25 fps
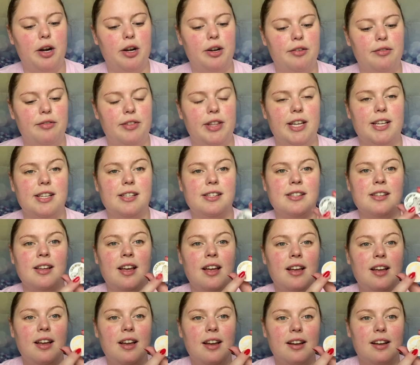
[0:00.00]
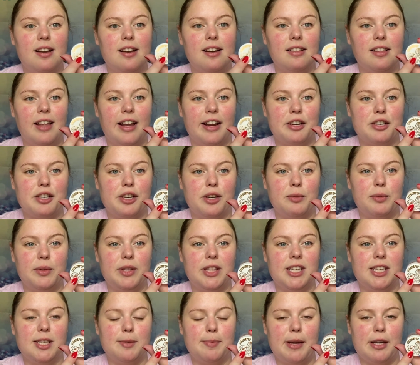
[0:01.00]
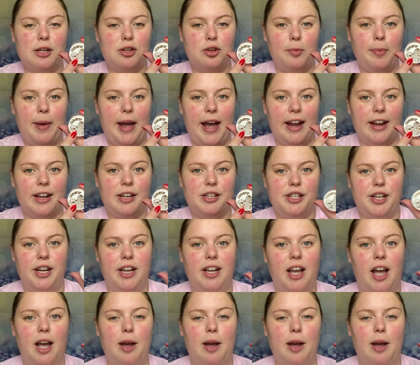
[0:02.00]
of this collection with the special packaging.